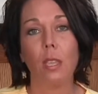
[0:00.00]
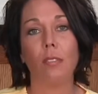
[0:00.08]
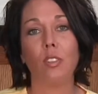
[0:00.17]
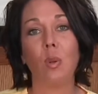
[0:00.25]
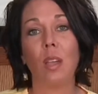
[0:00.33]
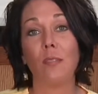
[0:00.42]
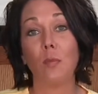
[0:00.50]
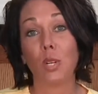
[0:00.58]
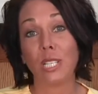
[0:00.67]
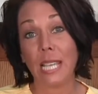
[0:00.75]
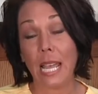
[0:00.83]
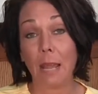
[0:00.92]
If you have
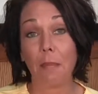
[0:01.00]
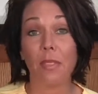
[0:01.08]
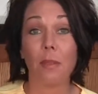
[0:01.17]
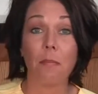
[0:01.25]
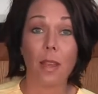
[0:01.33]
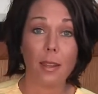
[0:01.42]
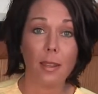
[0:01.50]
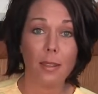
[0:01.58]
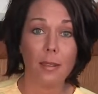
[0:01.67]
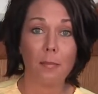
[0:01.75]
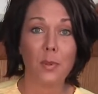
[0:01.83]
more time than money,